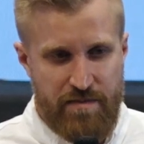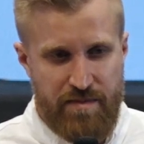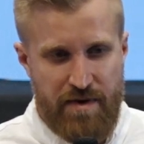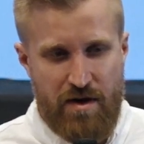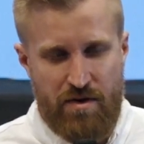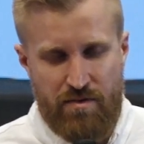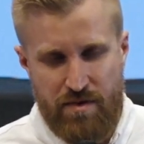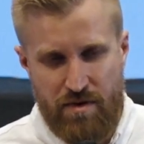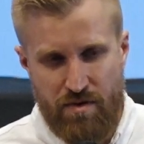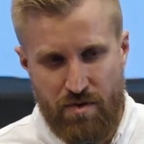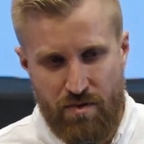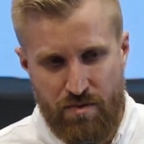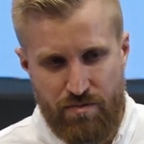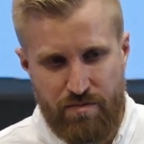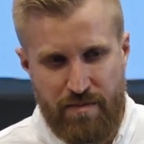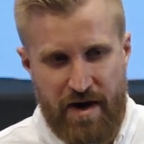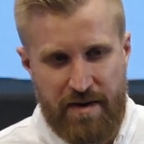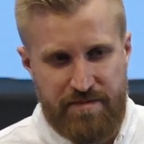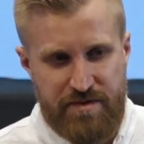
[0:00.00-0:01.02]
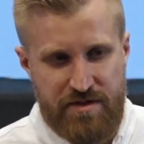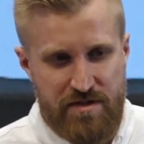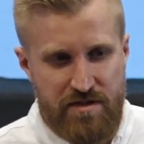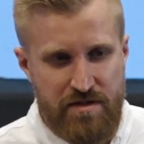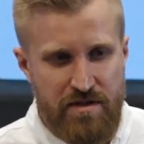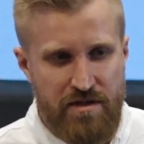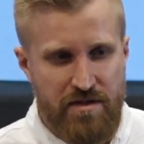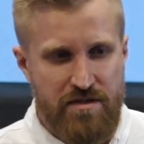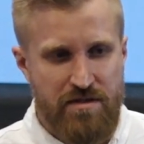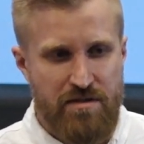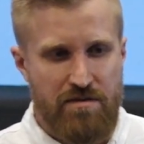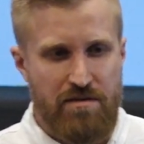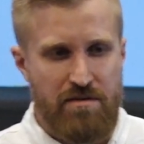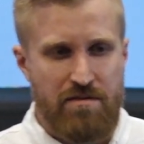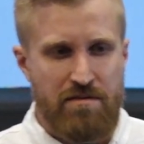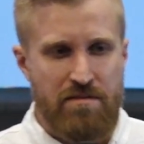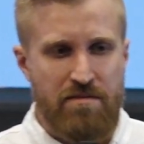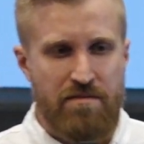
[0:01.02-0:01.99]
our own maps.
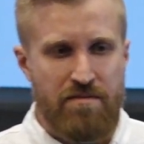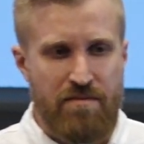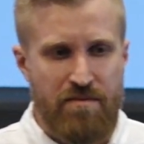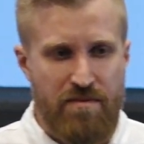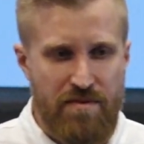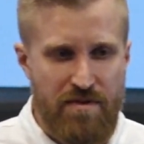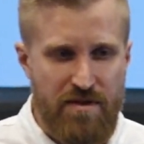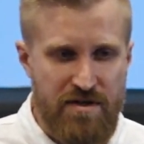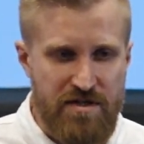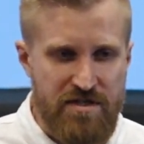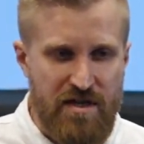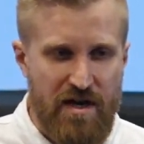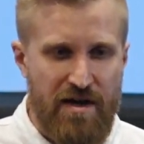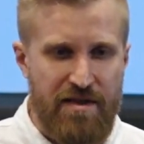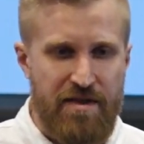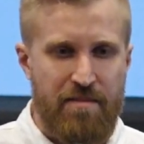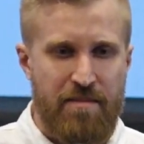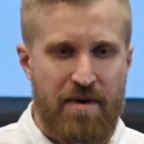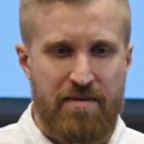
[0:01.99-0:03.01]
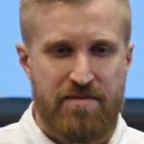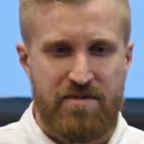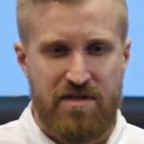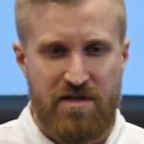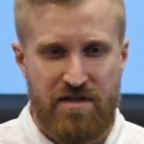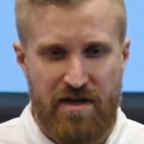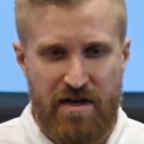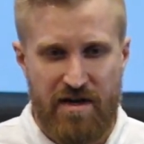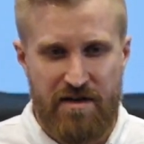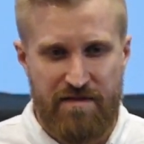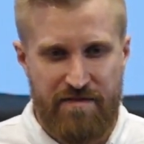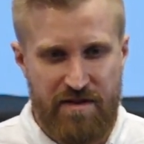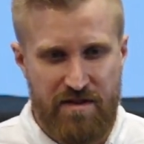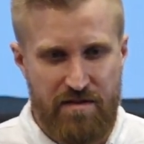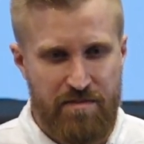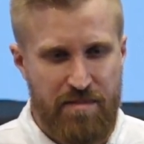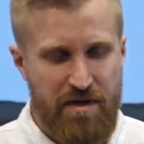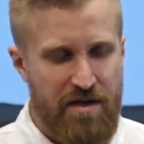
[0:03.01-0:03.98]
So these are the maps that are
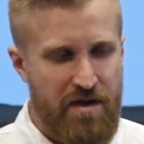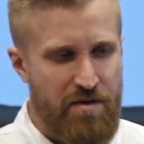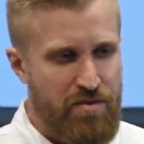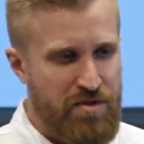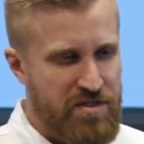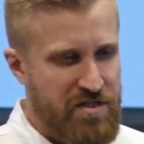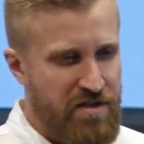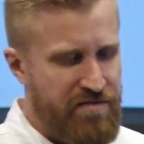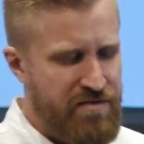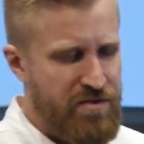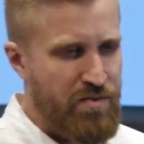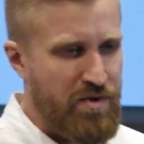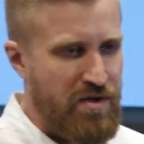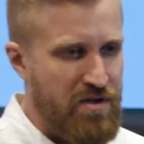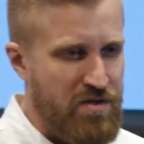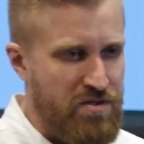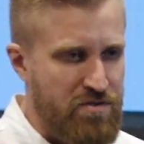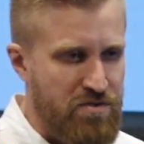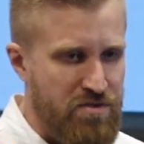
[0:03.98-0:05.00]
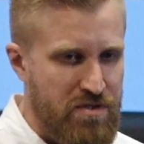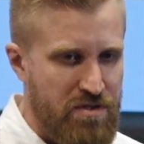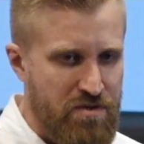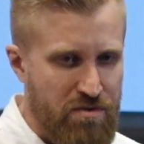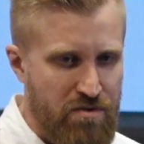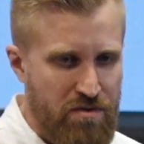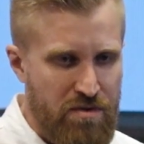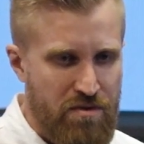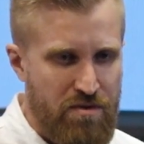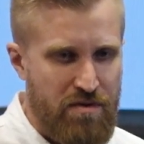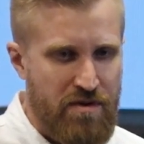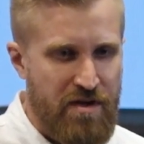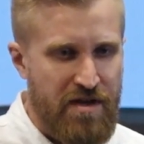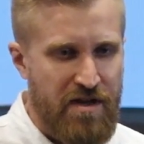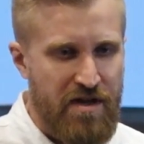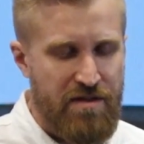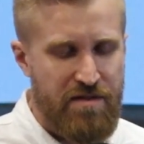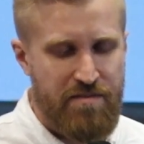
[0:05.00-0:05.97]
developed by ourselves. We're not using Google or
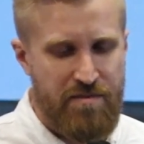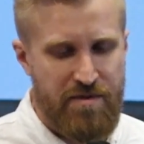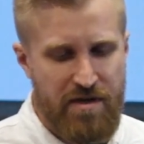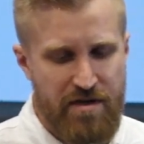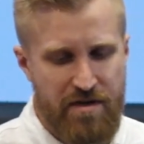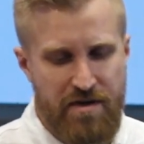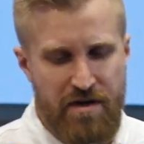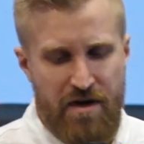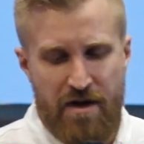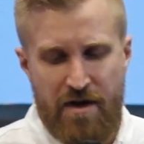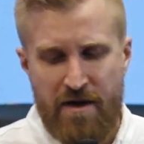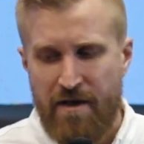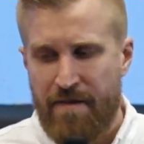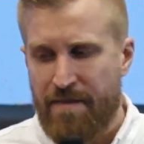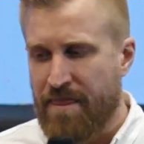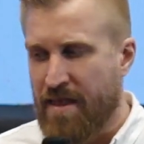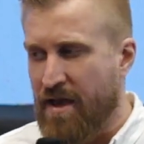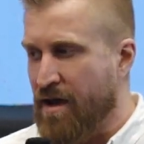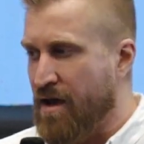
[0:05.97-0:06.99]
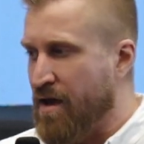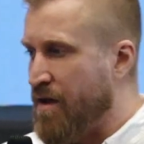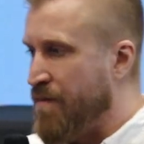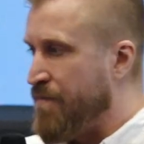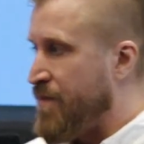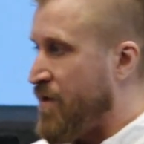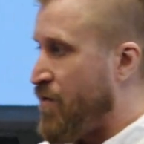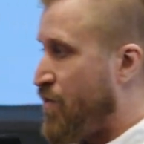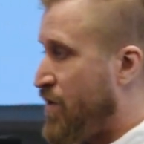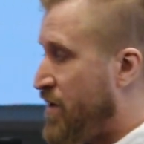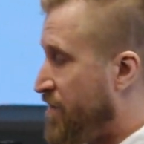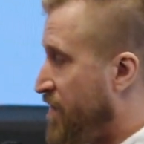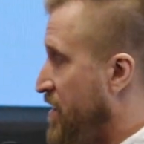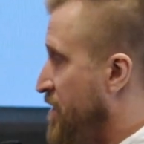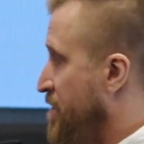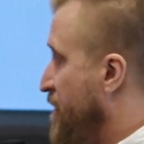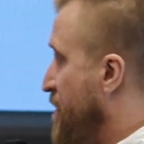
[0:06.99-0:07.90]
any other player. We develop the